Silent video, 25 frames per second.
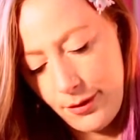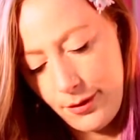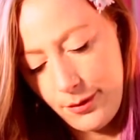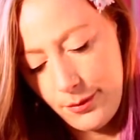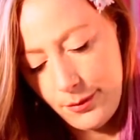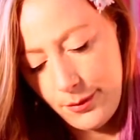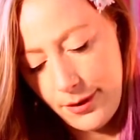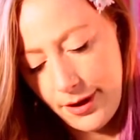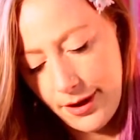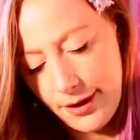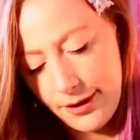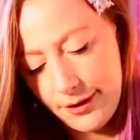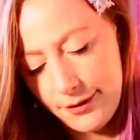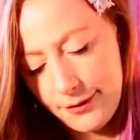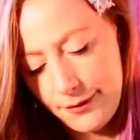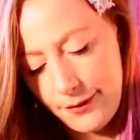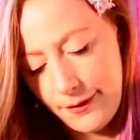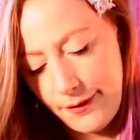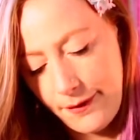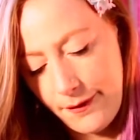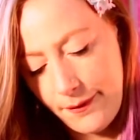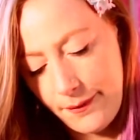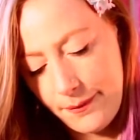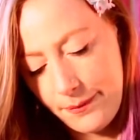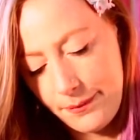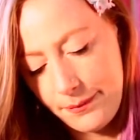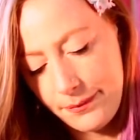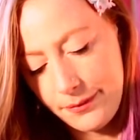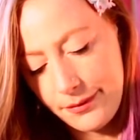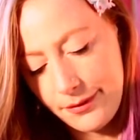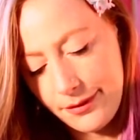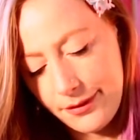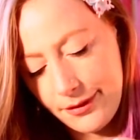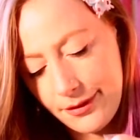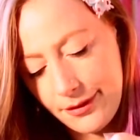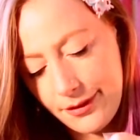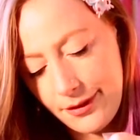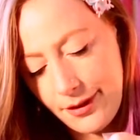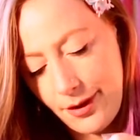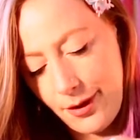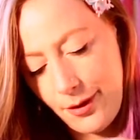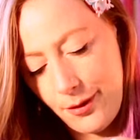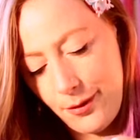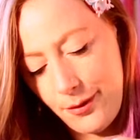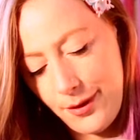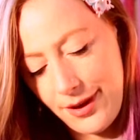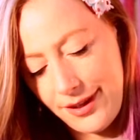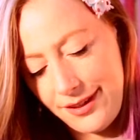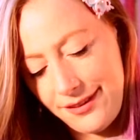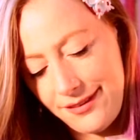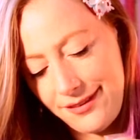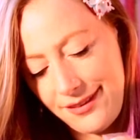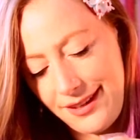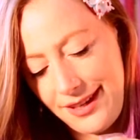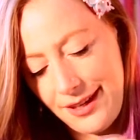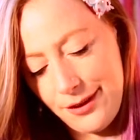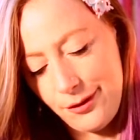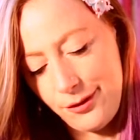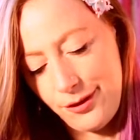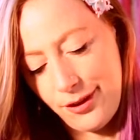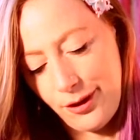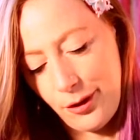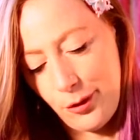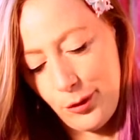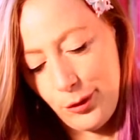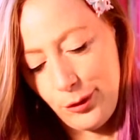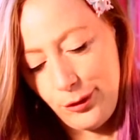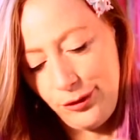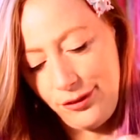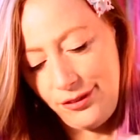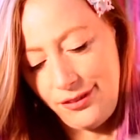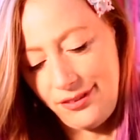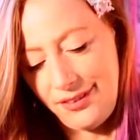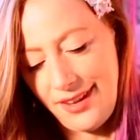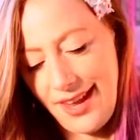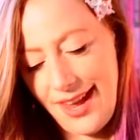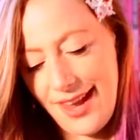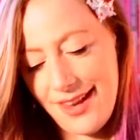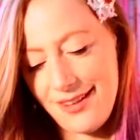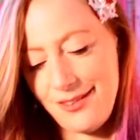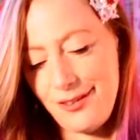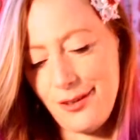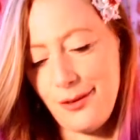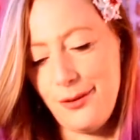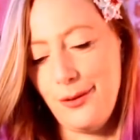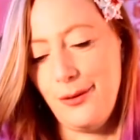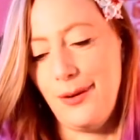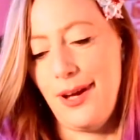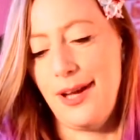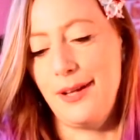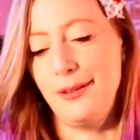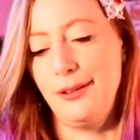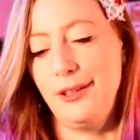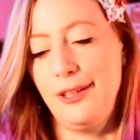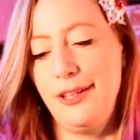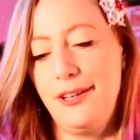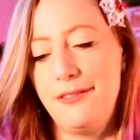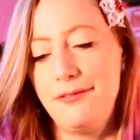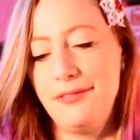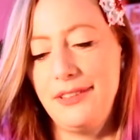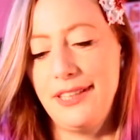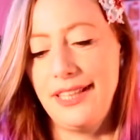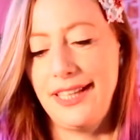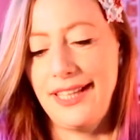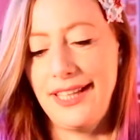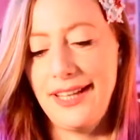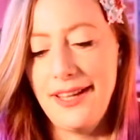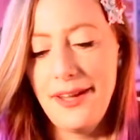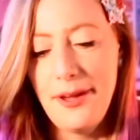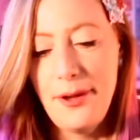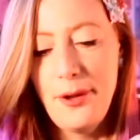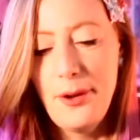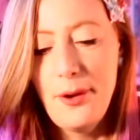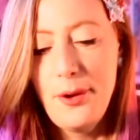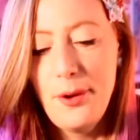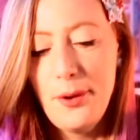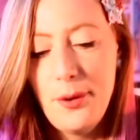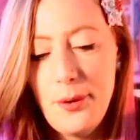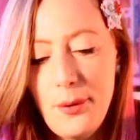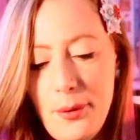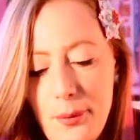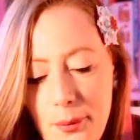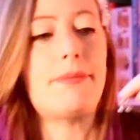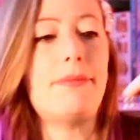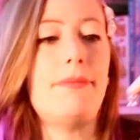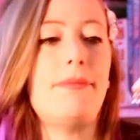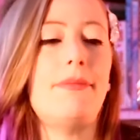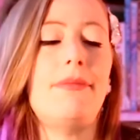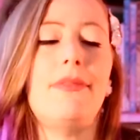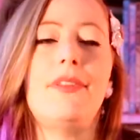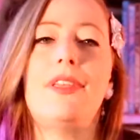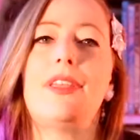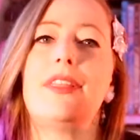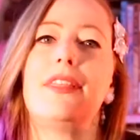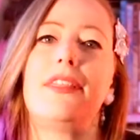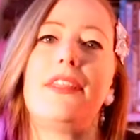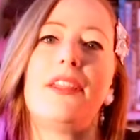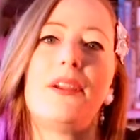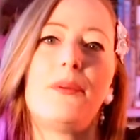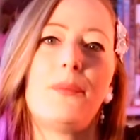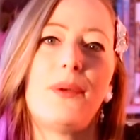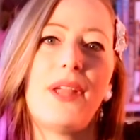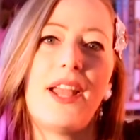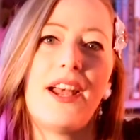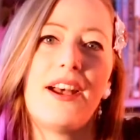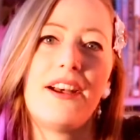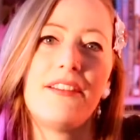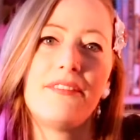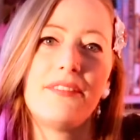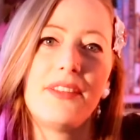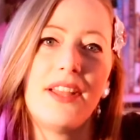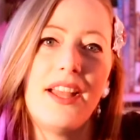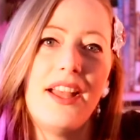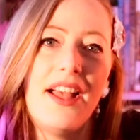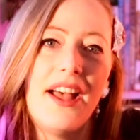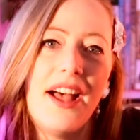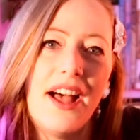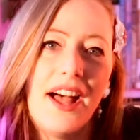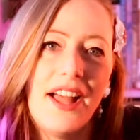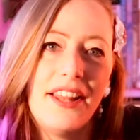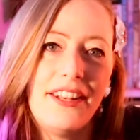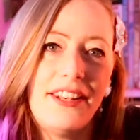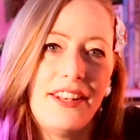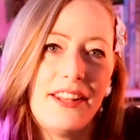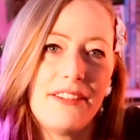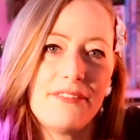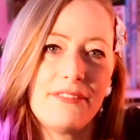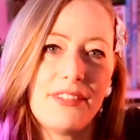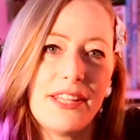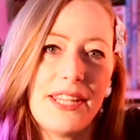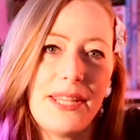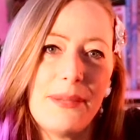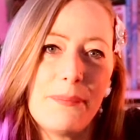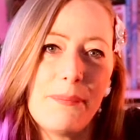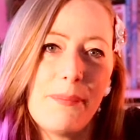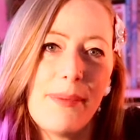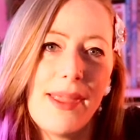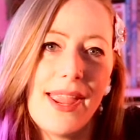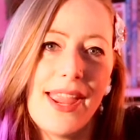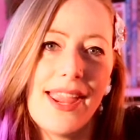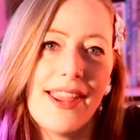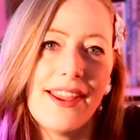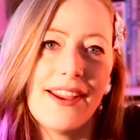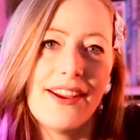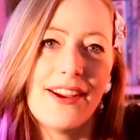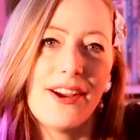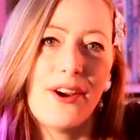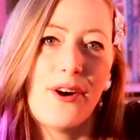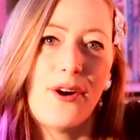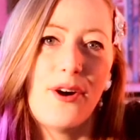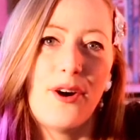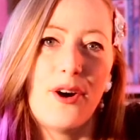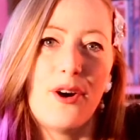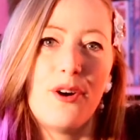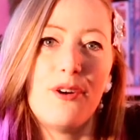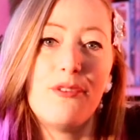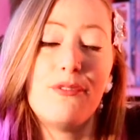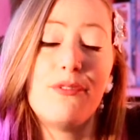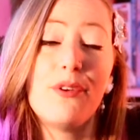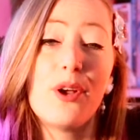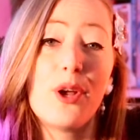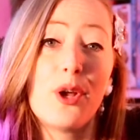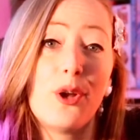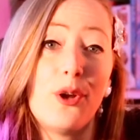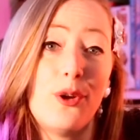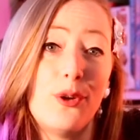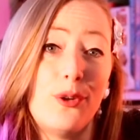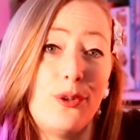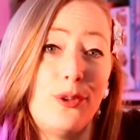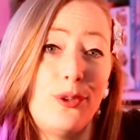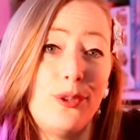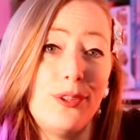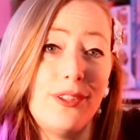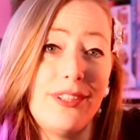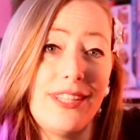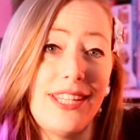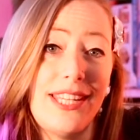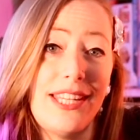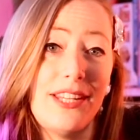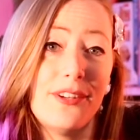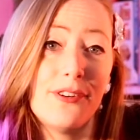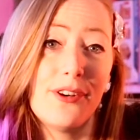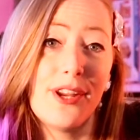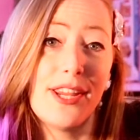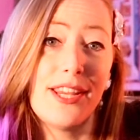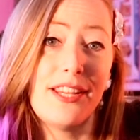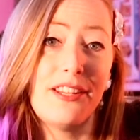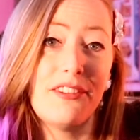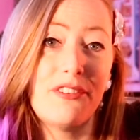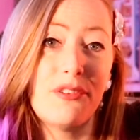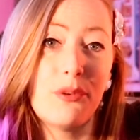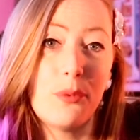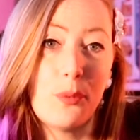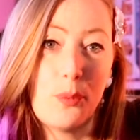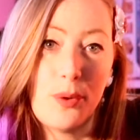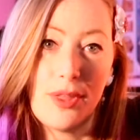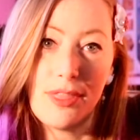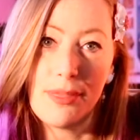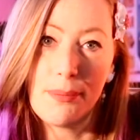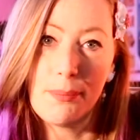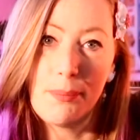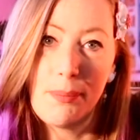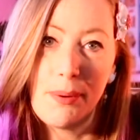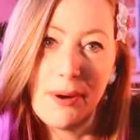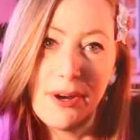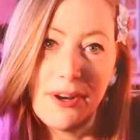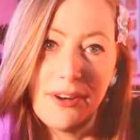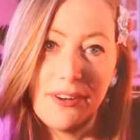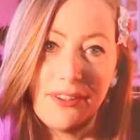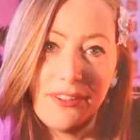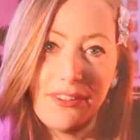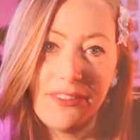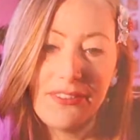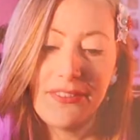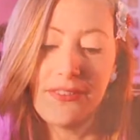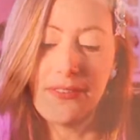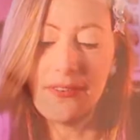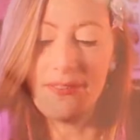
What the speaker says: We have, I see it's the whole set. Oh, how lovely. There we have a lovely pair of gold earrings with pearls